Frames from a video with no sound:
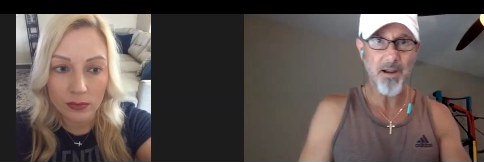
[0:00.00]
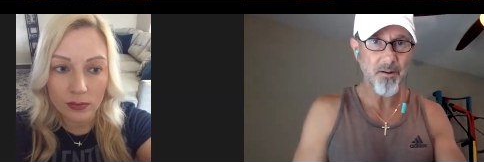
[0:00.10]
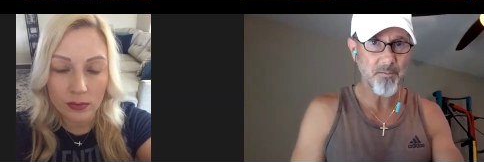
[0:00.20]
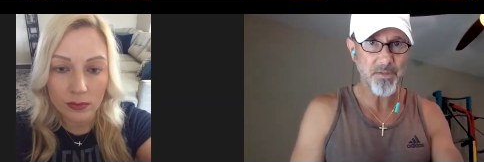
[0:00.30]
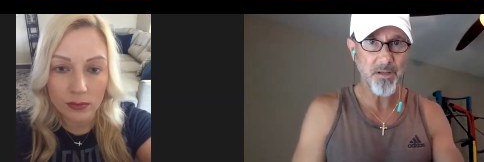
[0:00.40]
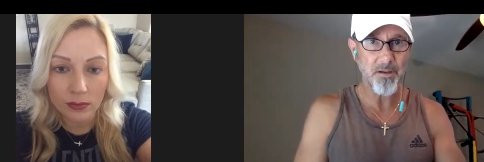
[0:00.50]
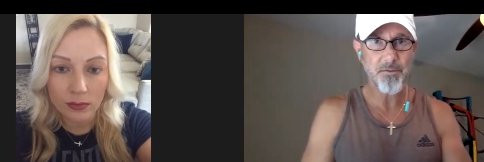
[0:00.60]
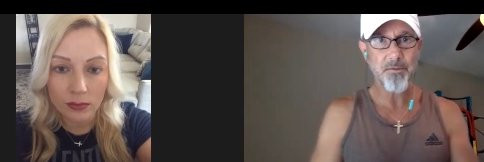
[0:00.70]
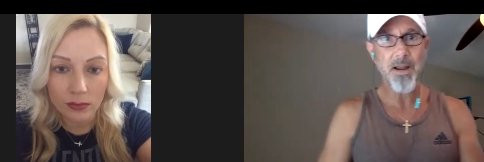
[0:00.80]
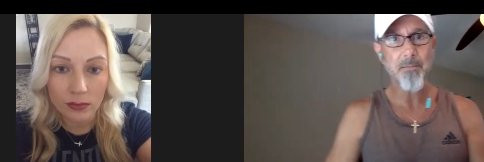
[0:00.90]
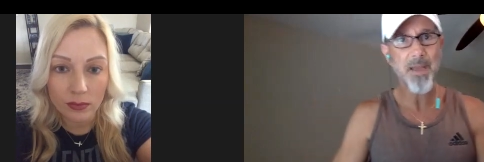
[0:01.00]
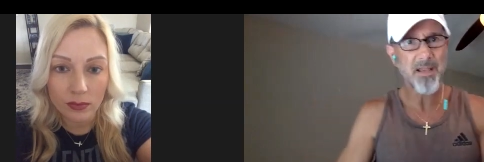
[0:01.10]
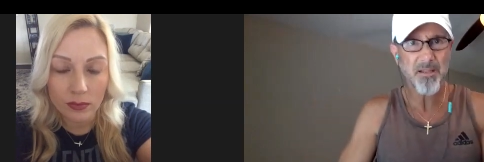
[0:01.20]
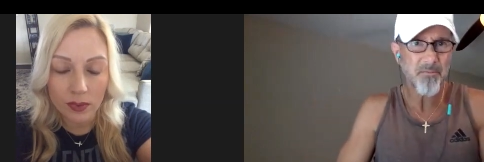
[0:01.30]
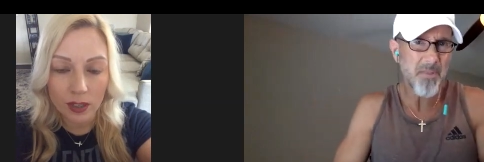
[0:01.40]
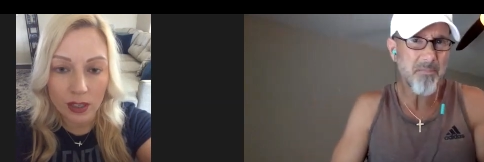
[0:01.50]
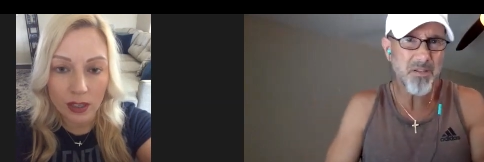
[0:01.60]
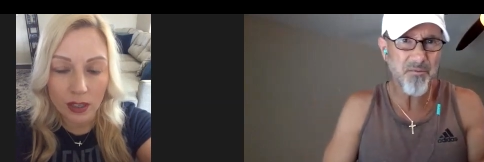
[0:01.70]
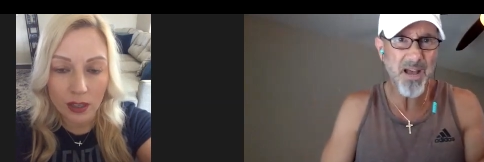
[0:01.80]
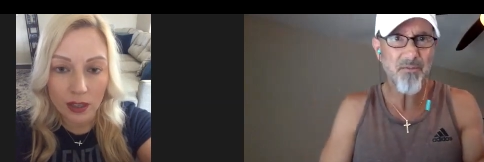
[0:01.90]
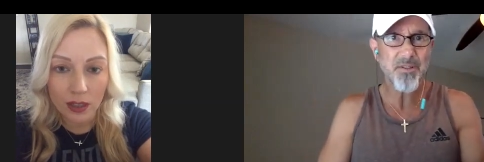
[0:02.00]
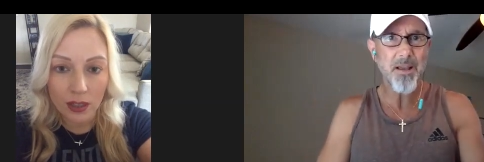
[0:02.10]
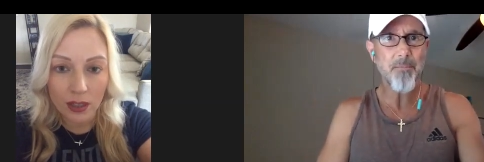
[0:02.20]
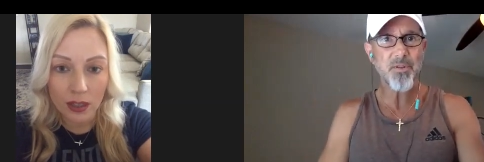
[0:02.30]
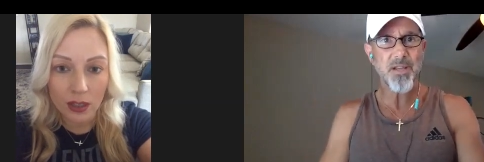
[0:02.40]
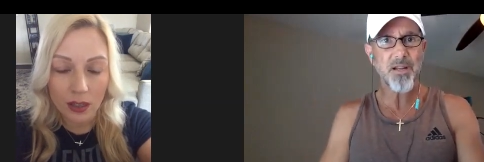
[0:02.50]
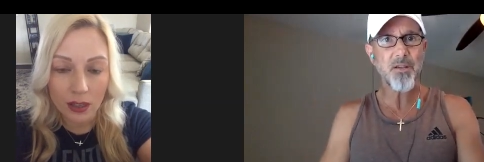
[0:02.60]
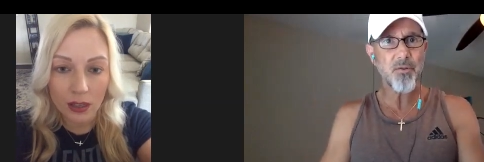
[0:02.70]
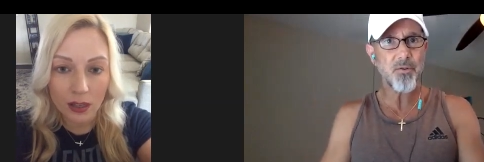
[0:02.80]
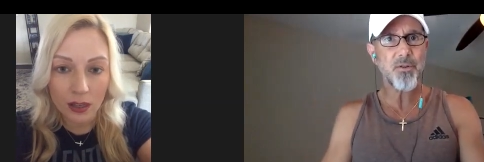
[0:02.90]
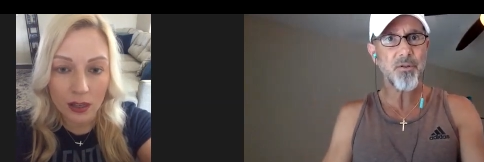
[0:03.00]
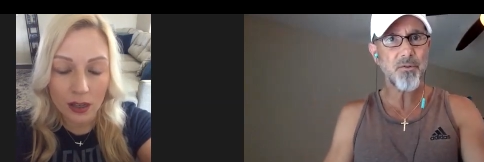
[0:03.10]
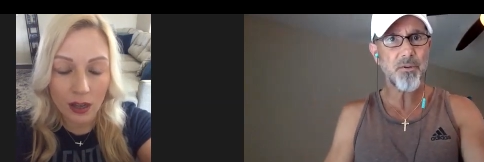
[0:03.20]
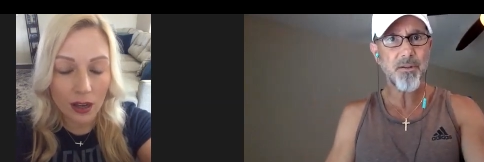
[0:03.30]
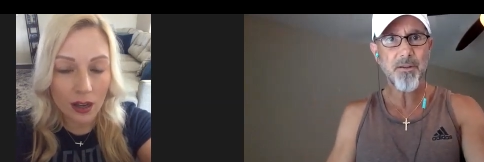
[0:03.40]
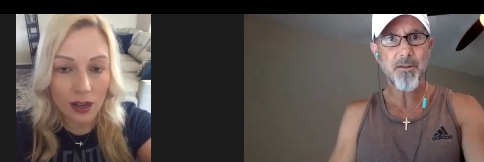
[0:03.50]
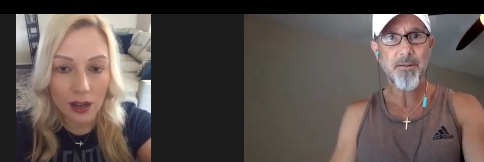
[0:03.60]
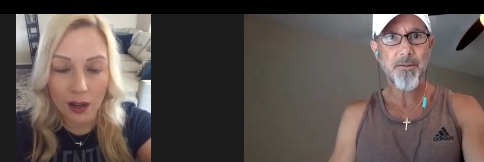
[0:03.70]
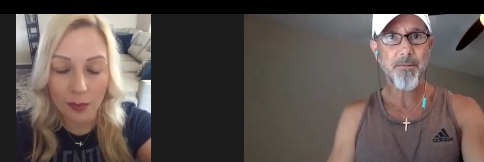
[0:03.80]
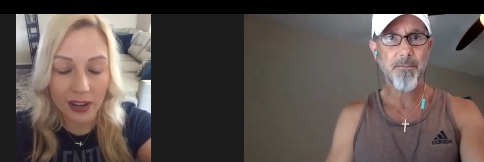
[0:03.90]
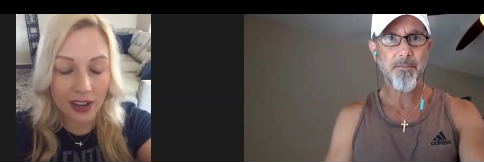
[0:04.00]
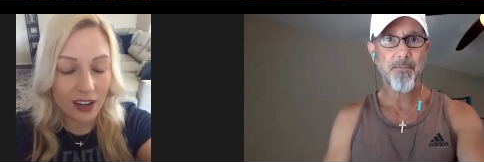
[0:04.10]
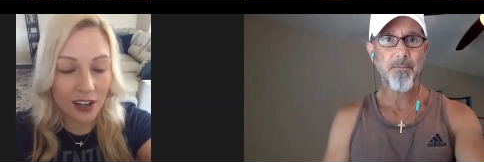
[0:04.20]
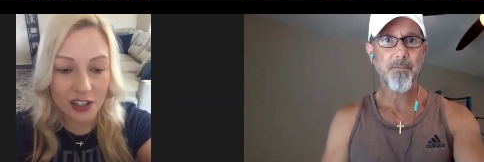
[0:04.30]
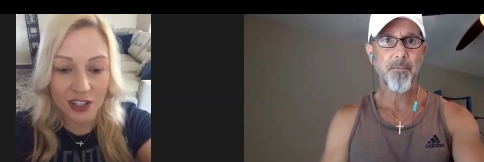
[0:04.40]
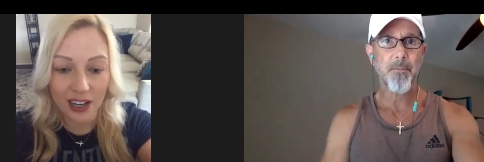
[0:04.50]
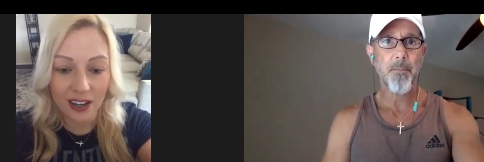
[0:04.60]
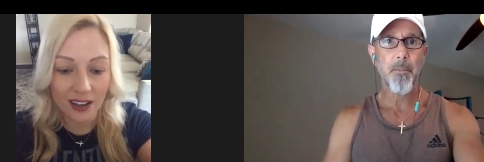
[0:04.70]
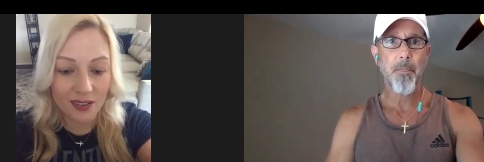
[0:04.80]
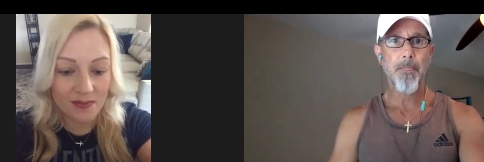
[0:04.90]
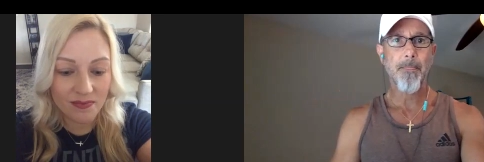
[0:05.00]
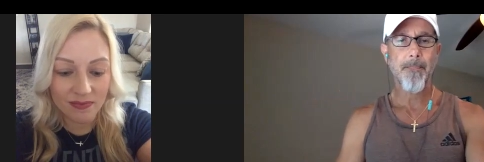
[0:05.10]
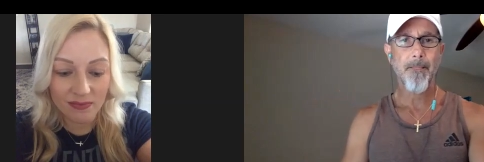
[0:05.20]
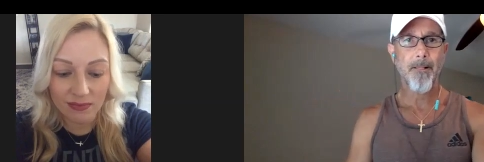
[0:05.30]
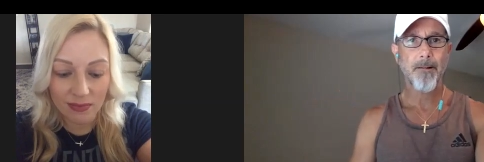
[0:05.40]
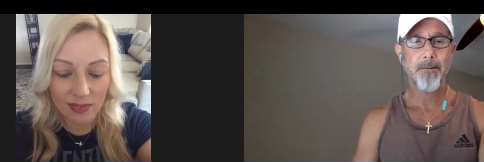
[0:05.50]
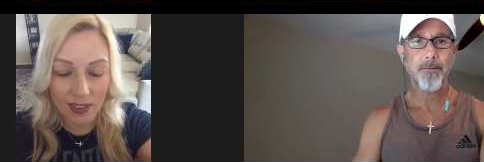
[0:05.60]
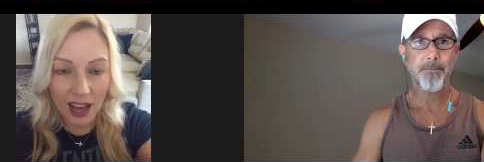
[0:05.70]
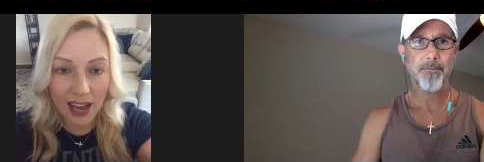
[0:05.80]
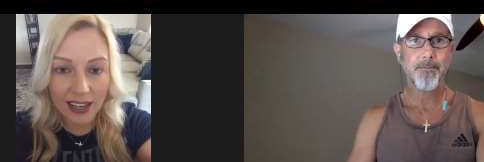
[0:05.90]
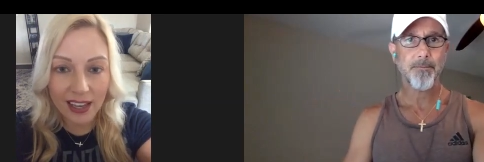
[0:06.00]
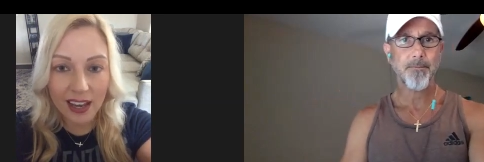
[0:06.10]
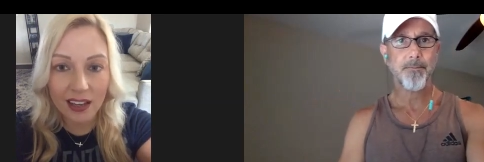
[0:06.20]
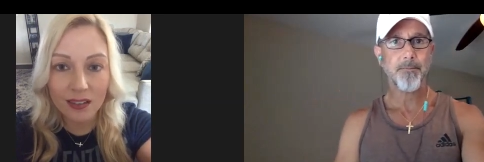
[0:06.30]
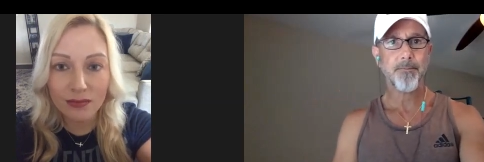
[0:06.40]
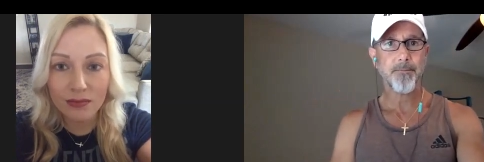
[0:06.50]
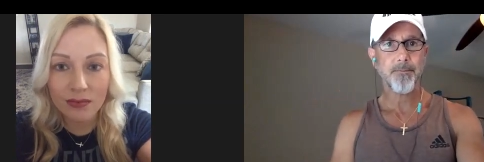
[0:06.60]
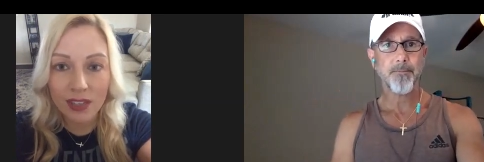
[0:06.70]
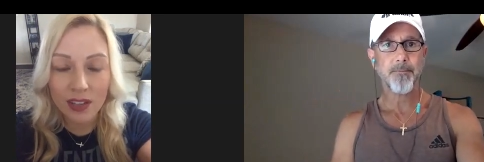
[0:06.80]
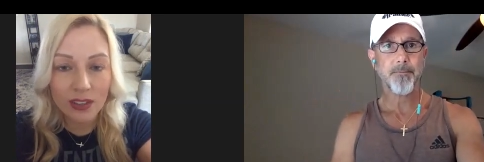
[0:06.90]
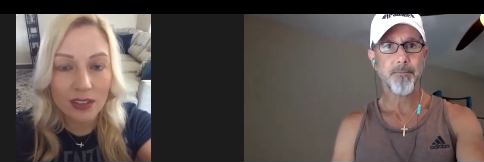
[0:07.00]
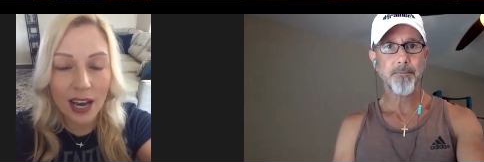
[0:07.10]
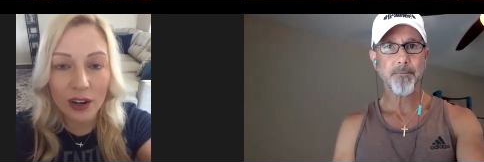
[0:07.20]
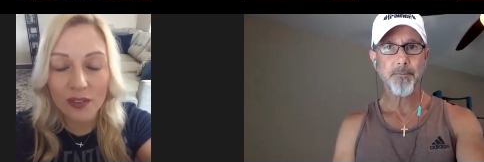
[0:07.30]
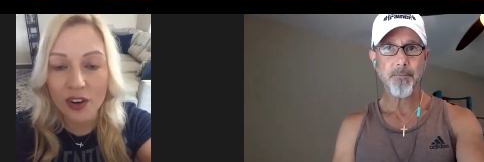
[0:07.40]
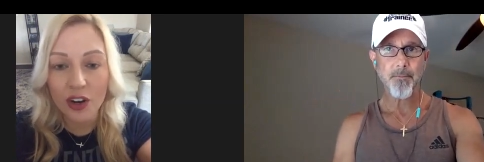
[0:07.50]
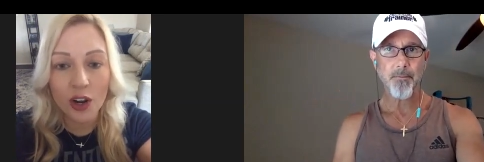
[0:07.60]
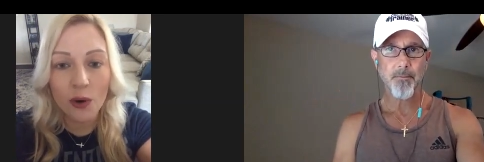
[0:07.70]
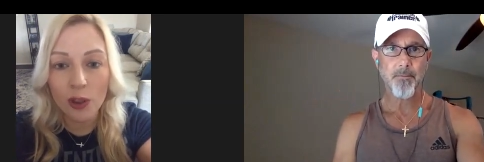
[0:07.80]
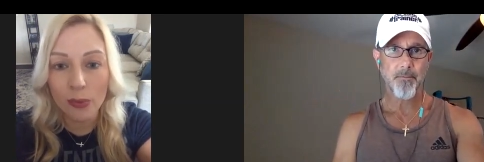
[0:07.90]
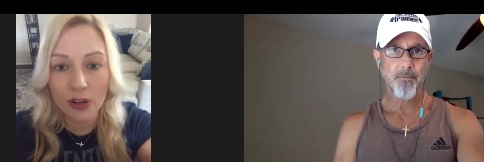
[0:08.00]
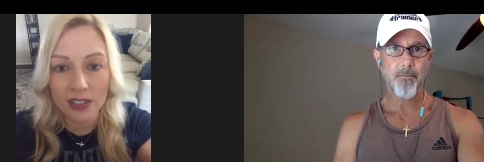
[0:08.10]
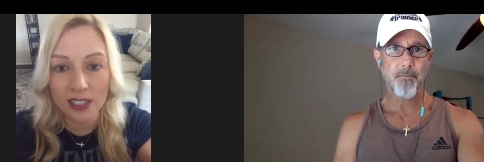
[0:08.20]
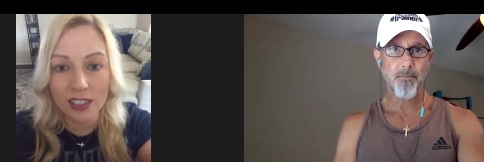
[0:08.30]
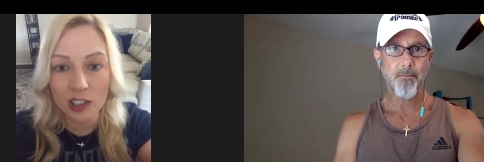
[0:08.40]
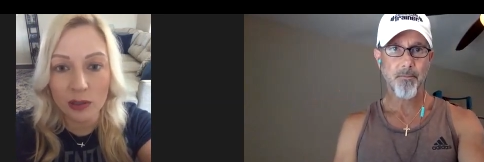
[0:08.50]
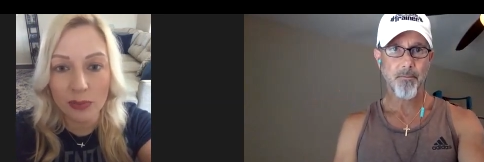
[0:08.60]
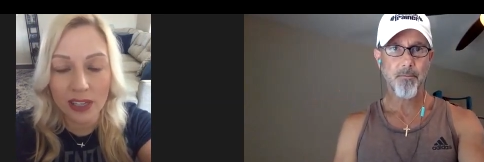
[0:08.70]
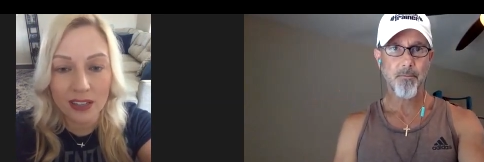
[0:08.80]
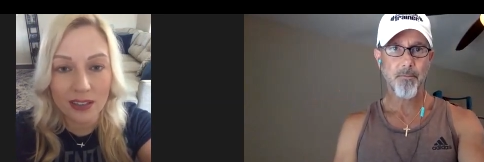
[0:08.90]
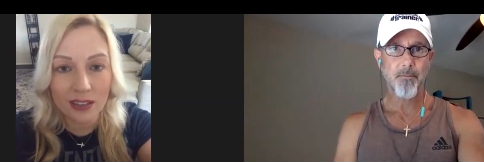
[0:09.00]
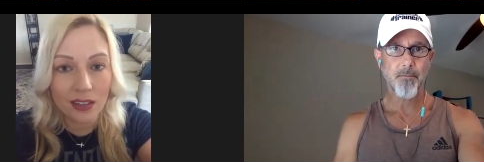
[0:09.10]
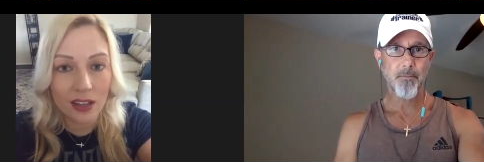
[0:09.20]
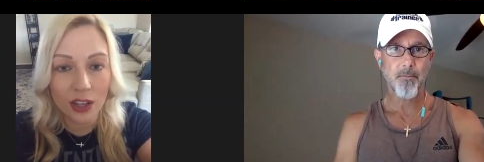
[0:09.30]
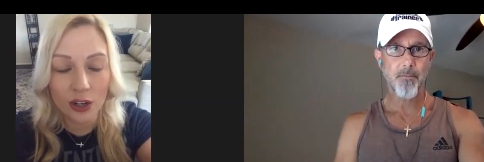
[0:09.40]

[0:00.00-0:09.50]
Speaker 1: care of themselves, right? Is it maybe it's five or ten percent of you who do?
Speaker 2: Oh my gosh, um, I can't even I don't even know the percentage because the